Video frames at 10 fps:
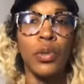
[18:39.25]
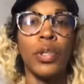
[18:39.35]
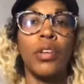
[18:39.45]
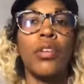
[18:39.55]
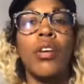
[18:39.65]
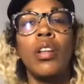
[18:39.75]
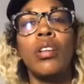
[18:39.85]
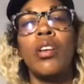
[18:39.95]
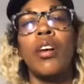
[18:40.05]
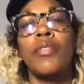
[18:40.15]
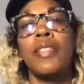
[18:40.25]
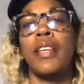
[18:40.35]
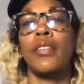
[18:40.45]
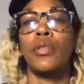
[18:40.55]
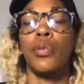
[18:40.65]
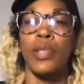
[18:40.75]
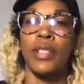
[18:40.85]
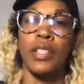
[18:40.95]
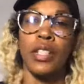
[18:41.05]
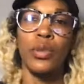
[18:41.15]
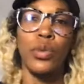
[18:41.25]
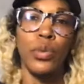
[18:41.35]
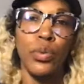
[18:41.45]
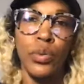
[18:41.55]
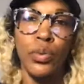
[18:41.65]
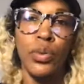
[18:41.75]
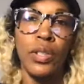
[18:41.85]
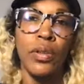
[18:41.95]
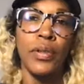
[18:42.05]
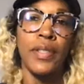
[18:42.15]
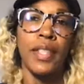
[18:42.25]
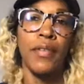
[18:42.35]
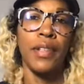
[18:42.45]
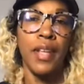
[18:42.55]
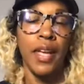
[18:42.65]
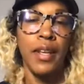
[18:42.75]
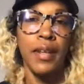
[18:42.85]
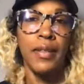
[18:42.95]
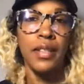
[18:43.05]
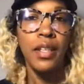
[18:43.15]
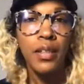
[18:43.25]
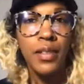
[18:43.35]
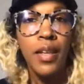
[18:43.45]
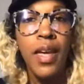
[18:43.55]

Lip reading: or you can call our office at 216-220-7886.